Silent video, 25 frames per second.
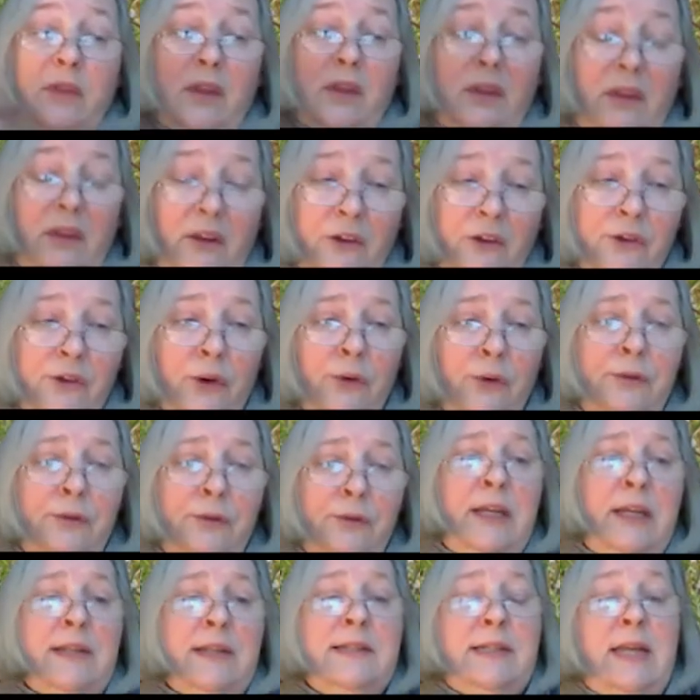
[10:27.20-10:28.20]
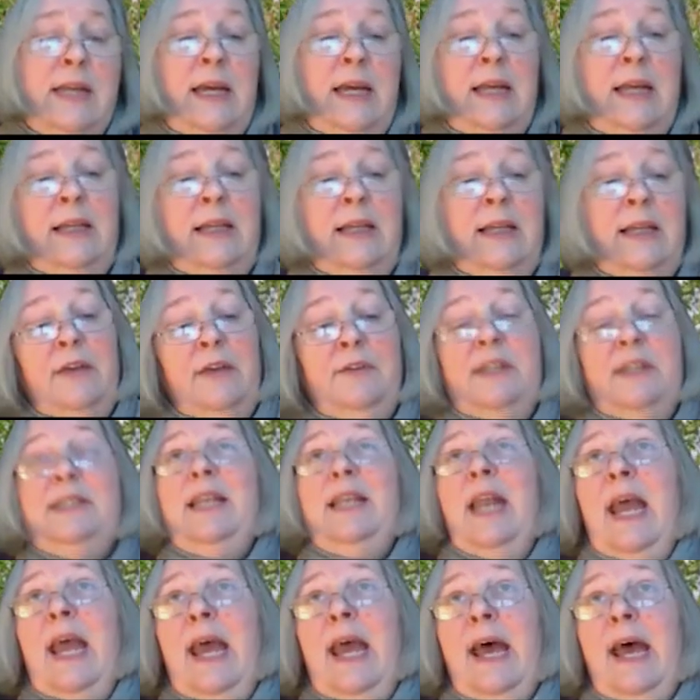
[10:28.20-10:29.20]
So we can say that there is
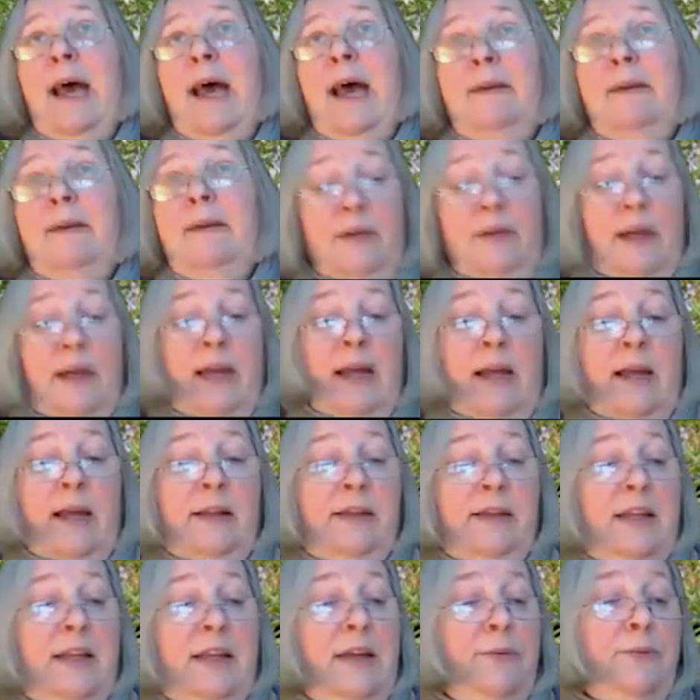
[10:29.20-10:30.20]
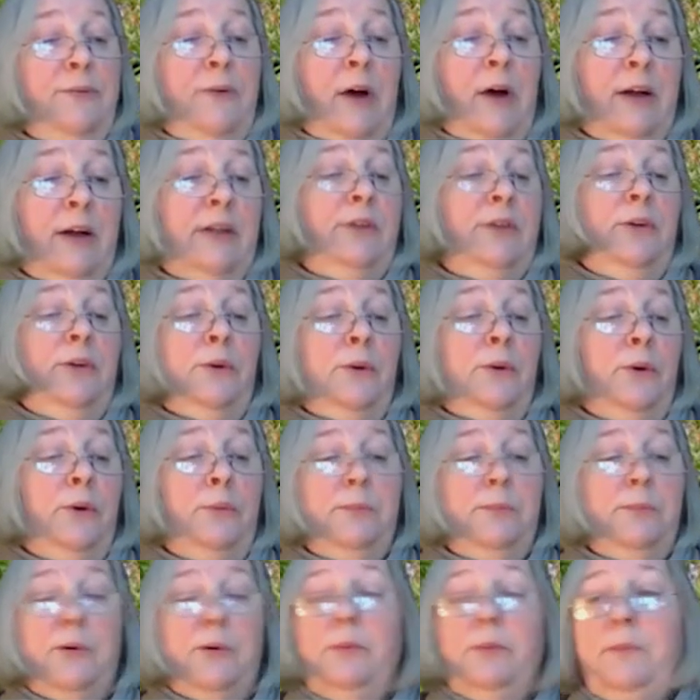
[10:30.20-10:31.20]
now a de facto
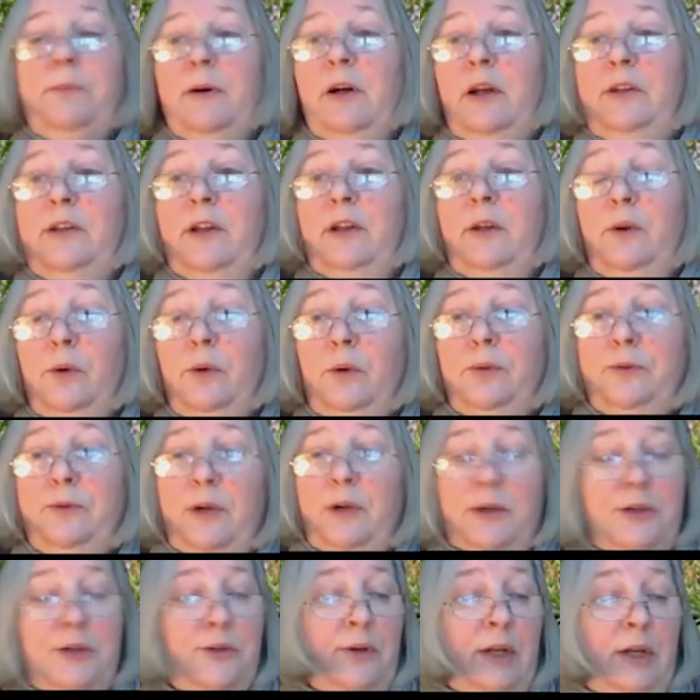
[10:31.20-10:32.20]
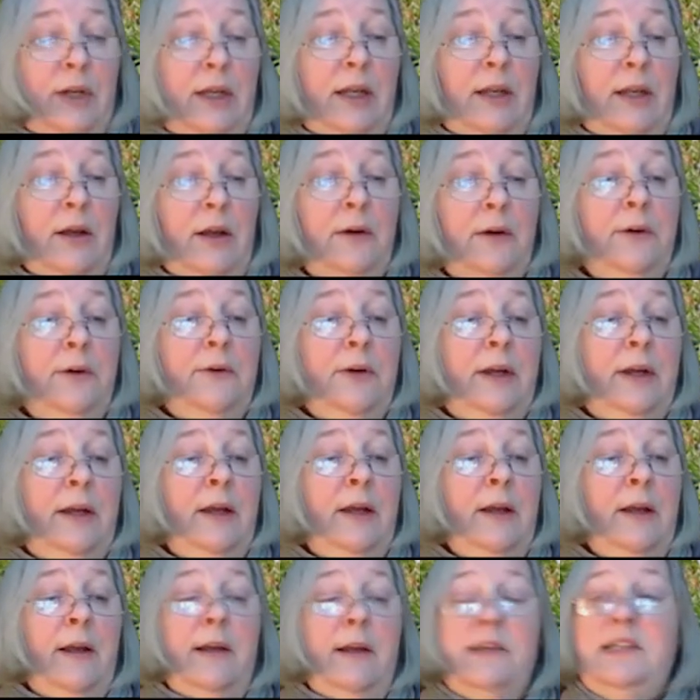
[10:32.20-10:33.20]
propaganda law functioning in Hungary,
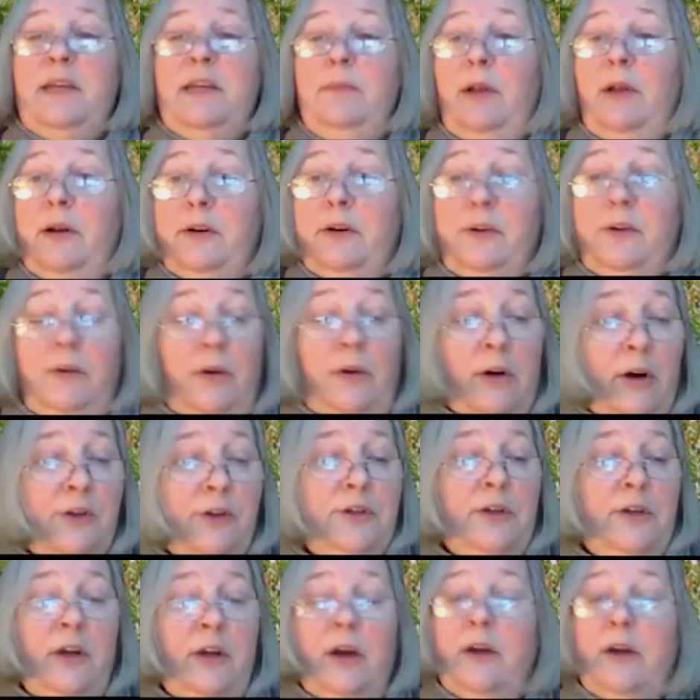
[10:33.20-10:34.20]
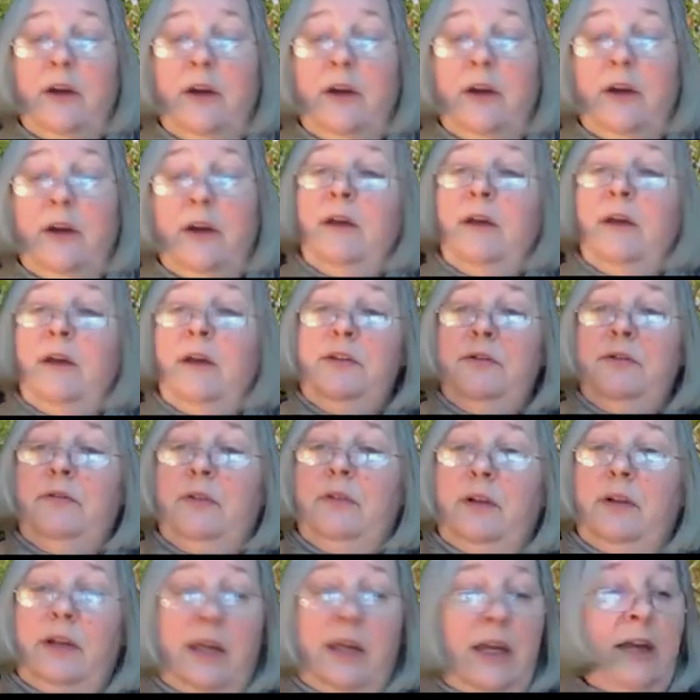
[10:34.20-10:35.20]
similar to Russia, which we will
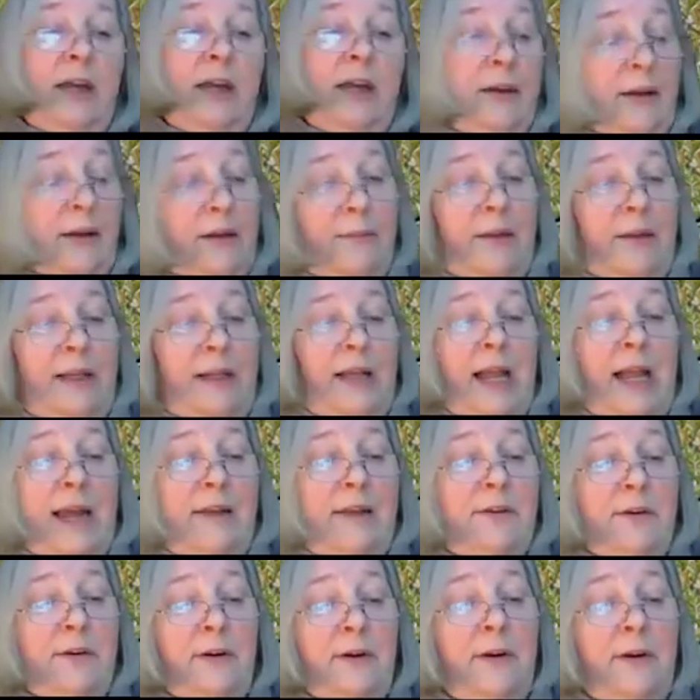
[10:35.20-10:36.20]
hear a bit later,